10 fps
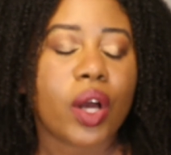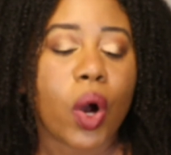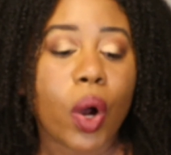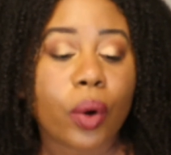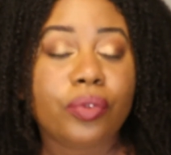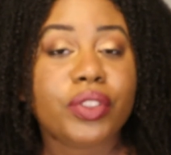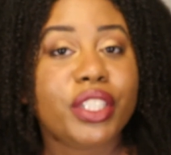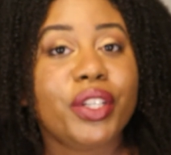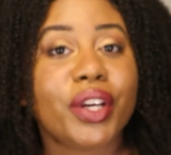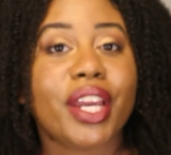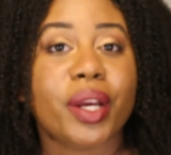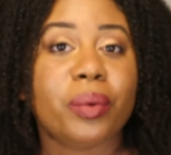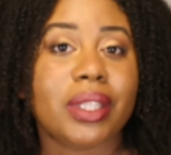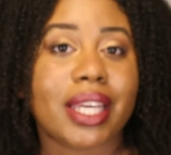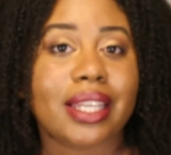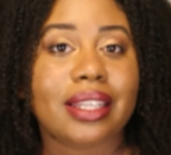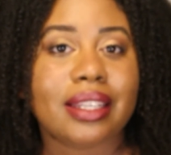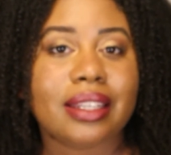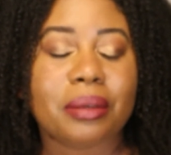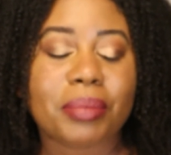hopefully your hair will like
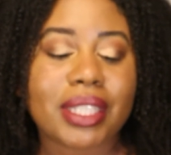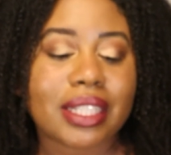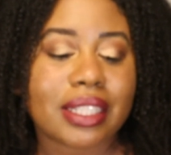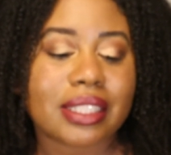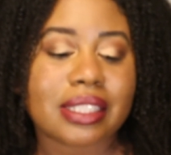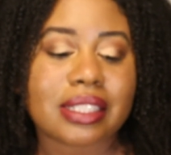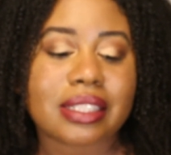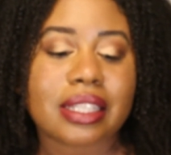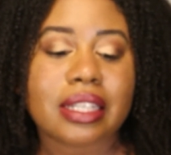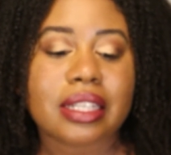it, because